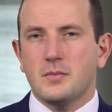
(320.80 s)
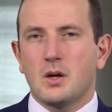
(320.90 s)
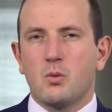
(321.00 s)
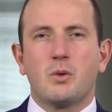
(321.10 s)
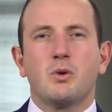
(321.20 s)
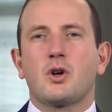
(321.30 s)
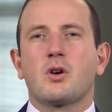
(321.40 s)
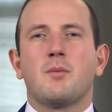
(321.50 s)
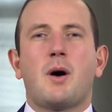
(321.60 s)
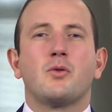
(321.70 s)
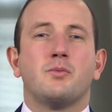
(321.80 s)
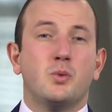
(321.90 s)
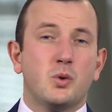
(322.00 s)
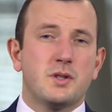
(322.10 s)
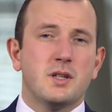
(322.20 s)
when we talk about
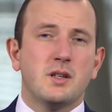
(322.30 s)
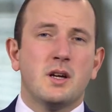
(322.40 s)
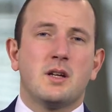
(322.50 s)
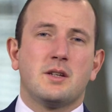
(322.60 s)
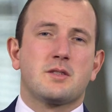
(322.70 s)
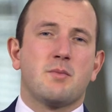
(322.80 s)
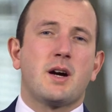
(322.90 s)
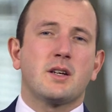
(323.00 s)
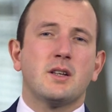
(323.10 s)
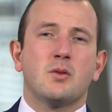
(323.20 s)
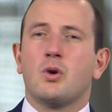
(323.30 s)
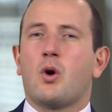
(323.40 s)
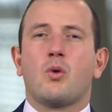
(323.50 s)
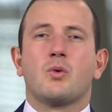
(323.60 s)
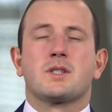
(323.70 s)
boosting this market, we
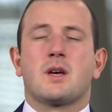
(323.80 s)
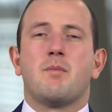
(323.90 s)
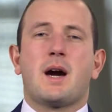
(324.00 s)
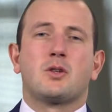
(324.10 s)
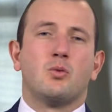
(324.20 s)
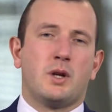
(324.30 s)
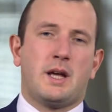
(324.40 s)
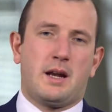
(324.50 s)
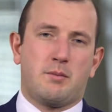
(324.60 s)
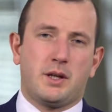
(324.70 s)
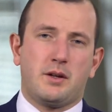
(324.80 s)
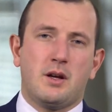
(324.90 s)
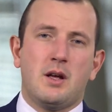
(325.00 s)
always come back to one element